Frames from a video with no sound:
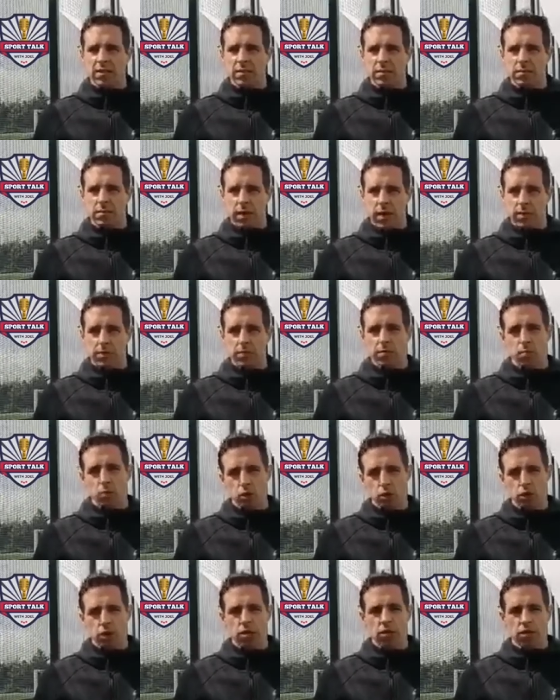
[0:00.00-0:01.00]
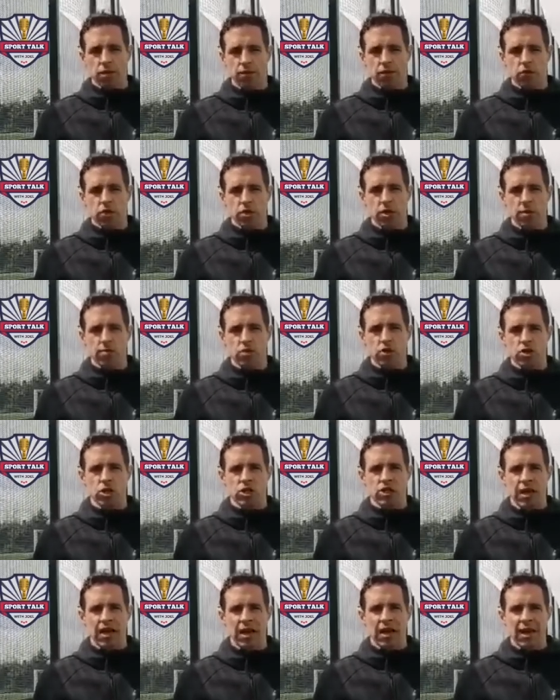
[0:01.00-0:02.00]
He was pushing into the first team just
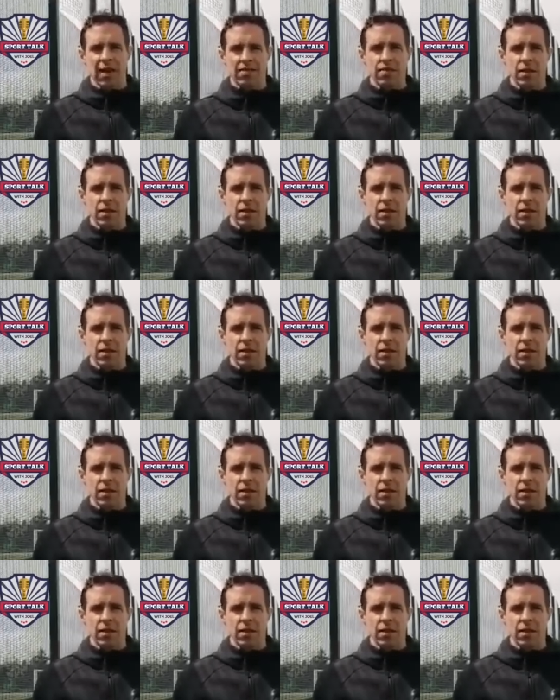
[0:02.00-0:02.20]
as I left.